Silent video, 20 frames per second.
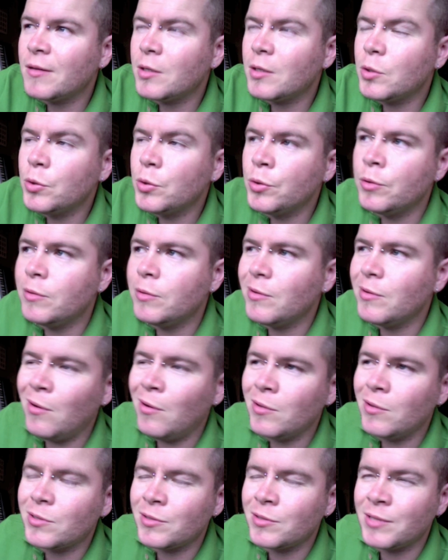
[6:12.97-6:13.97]
the whole
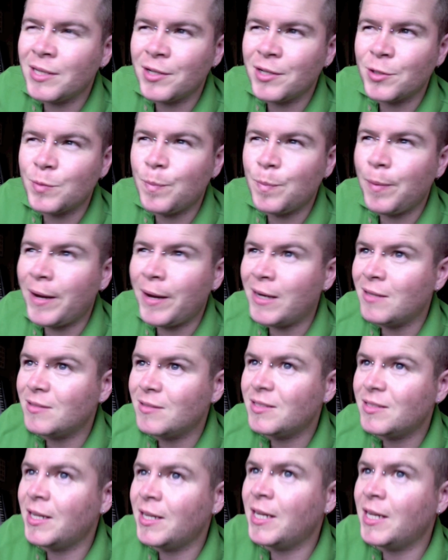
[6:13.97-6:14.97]
alternators, Binal
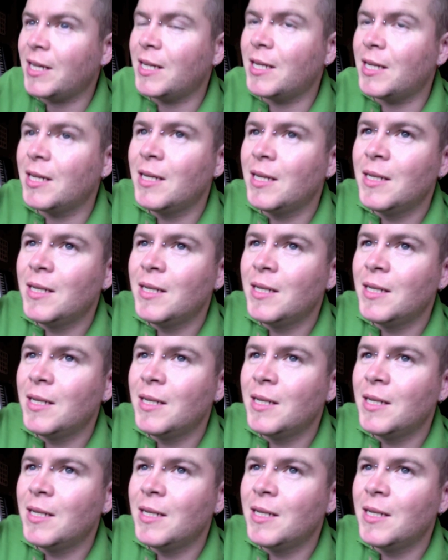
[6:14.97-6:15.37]
Tech,